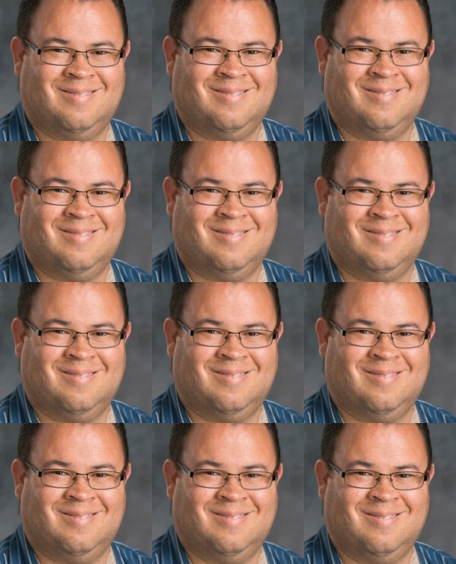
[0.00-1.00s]

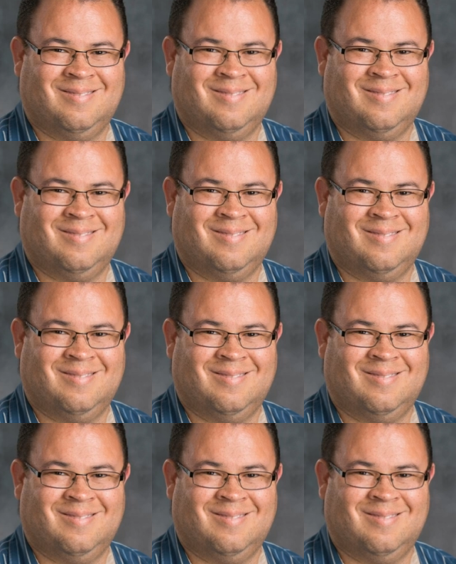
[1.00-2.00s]

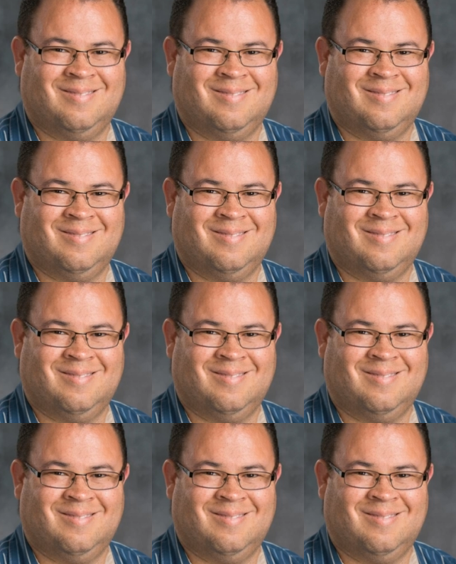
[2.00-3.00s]

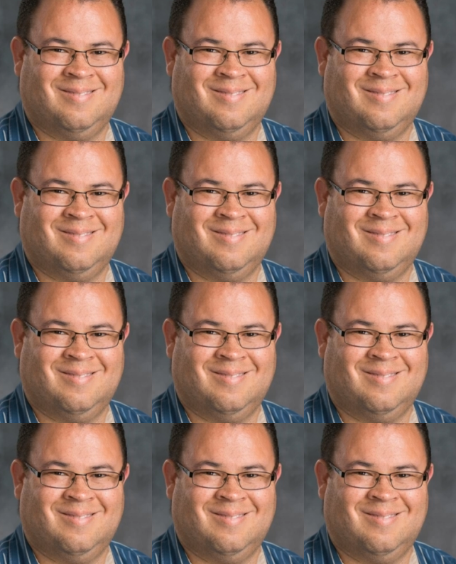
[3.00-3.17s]
The face doesn't move, so there is nothing to read.